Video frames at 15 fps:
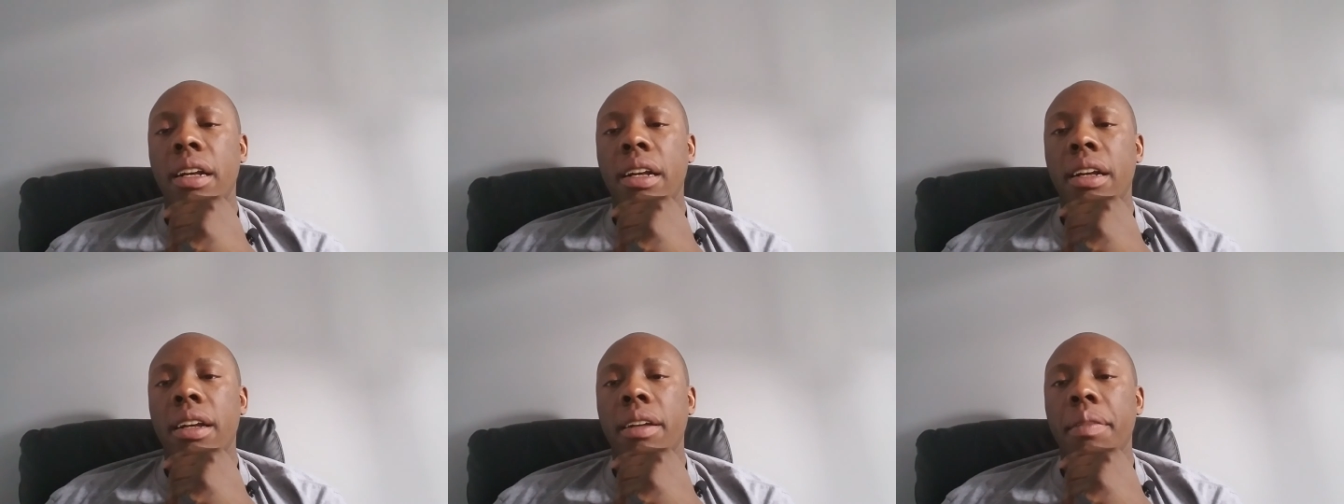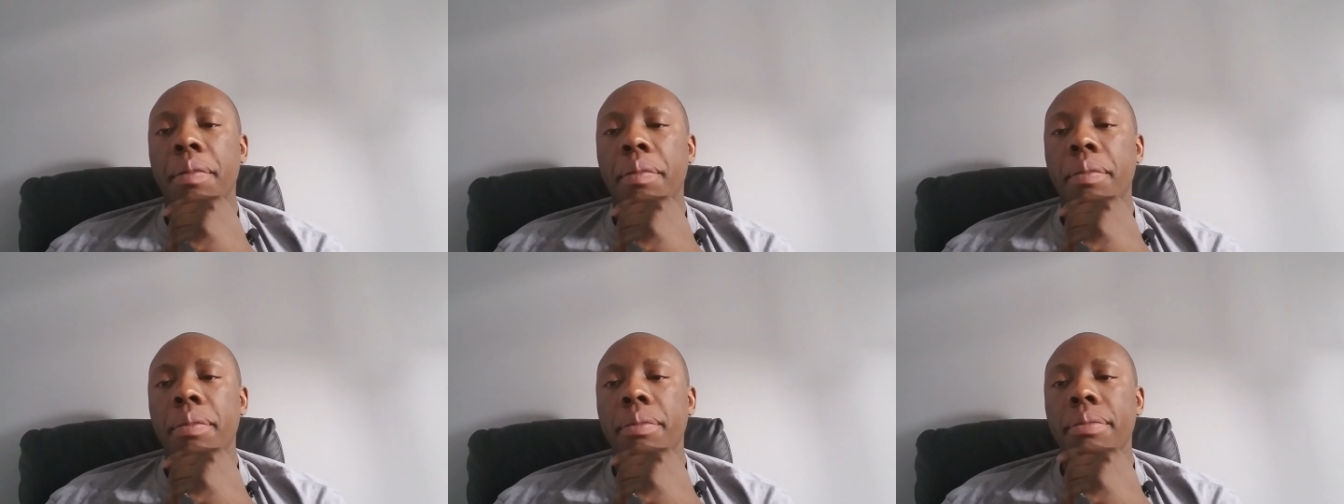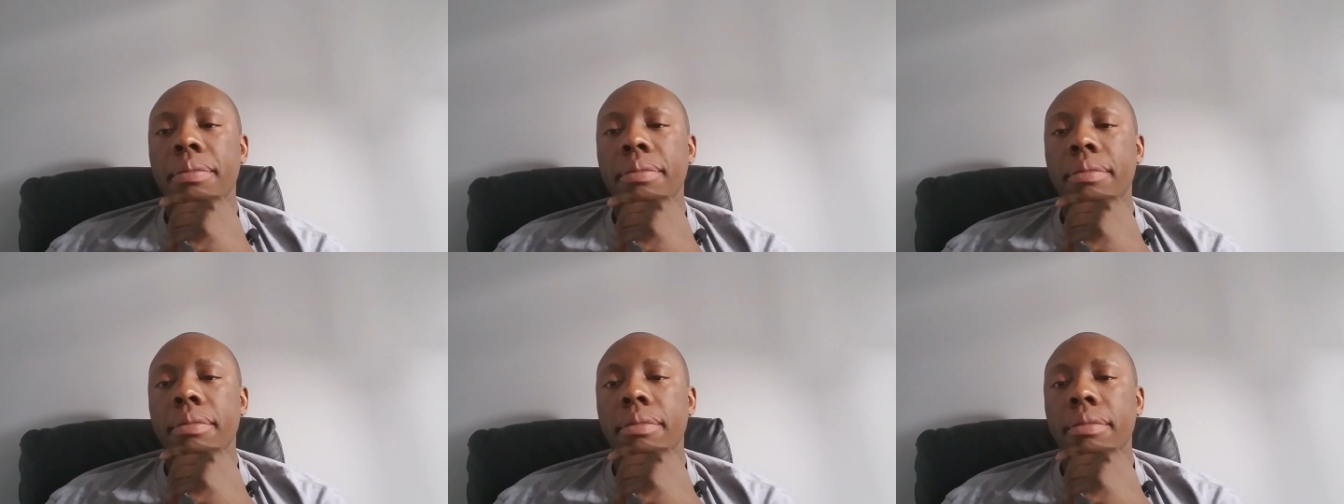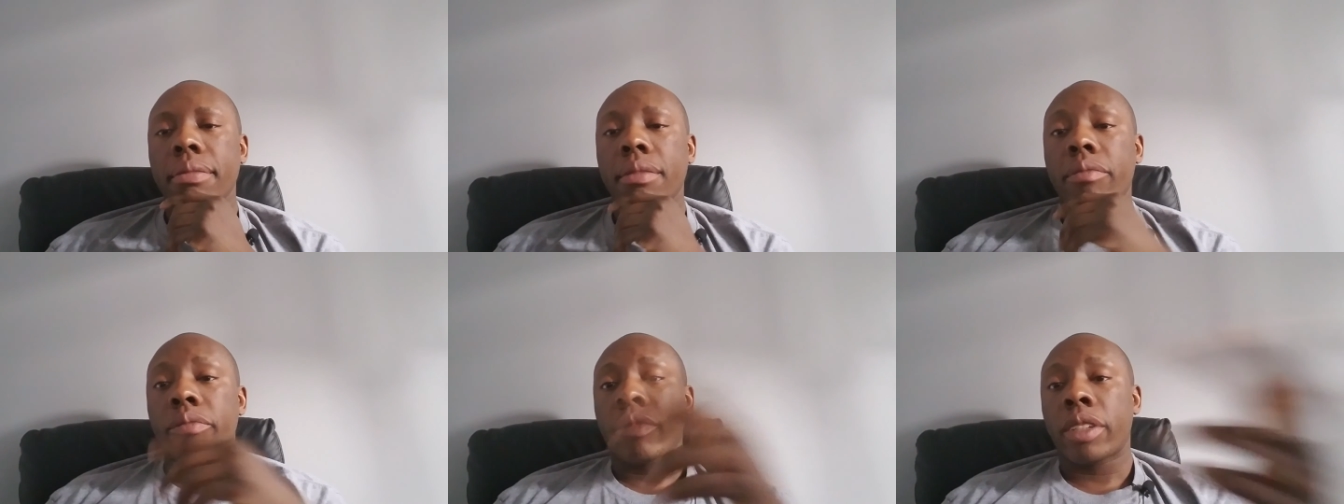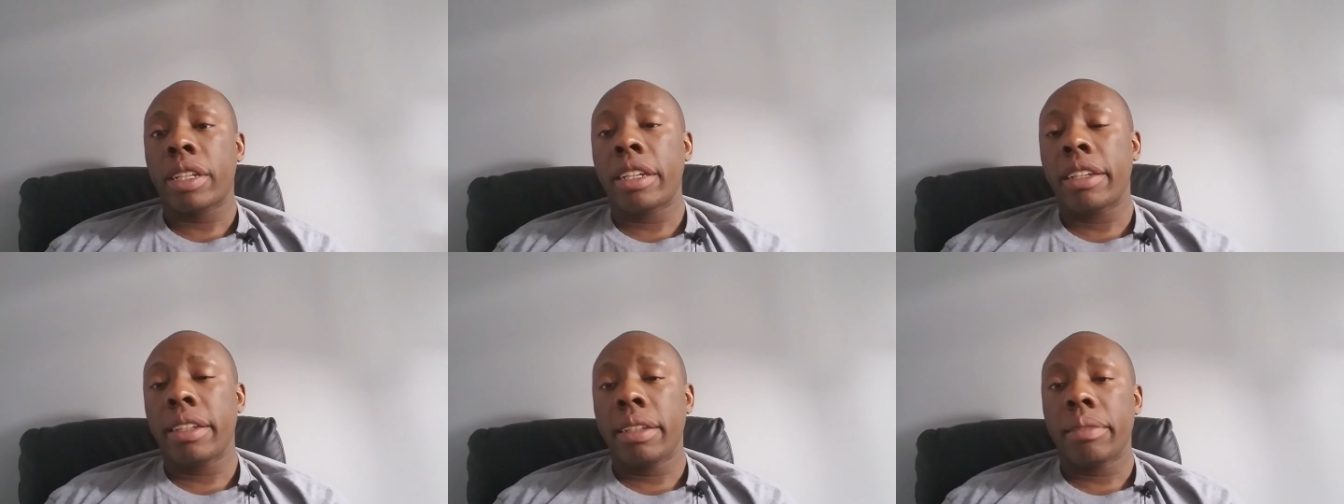Um,
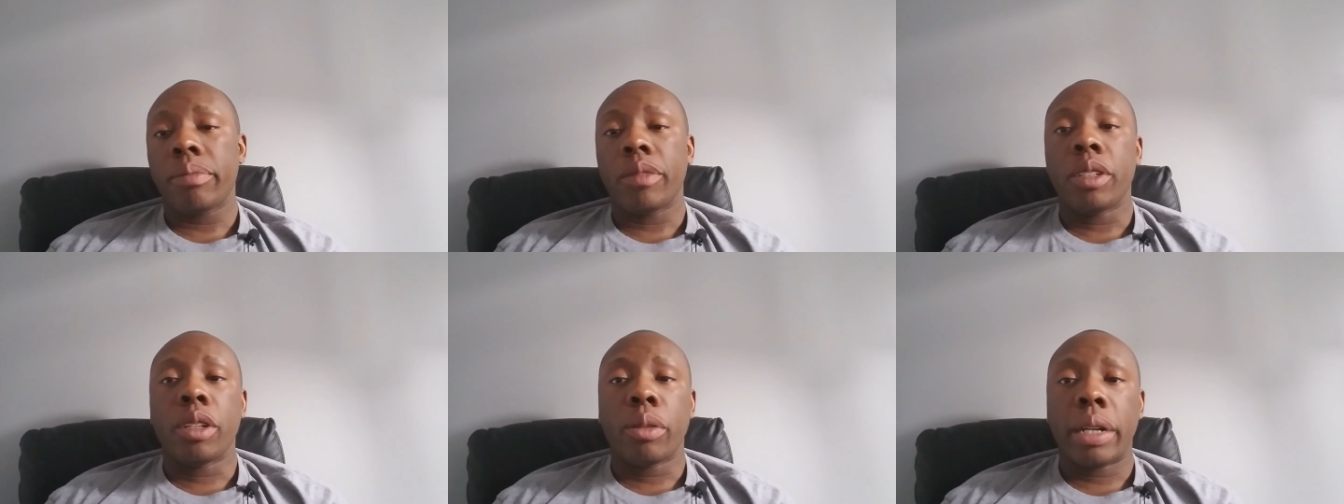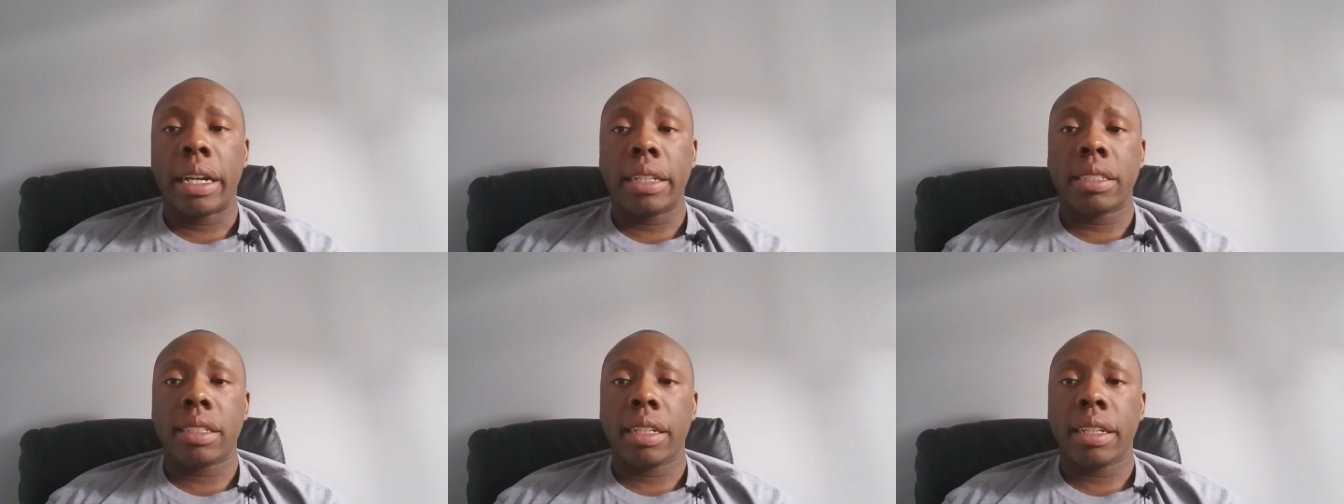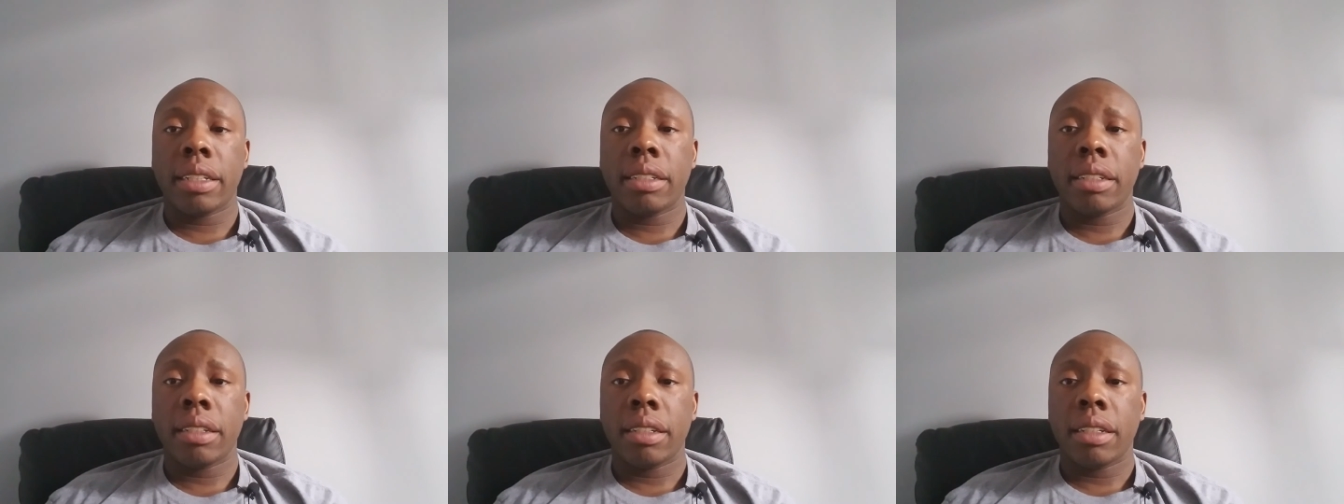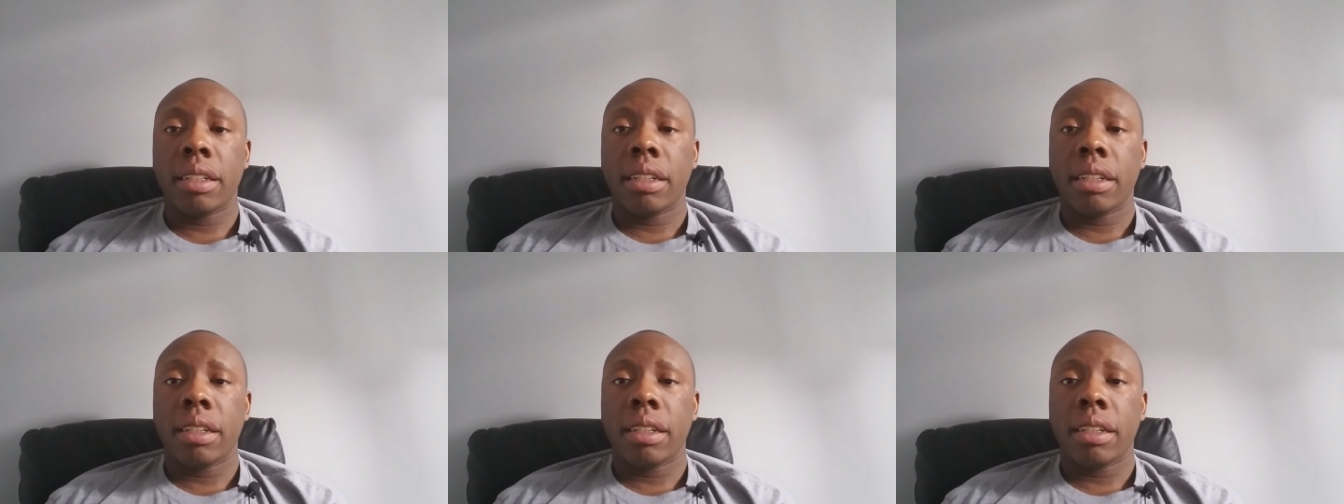clearly, you know where I stand,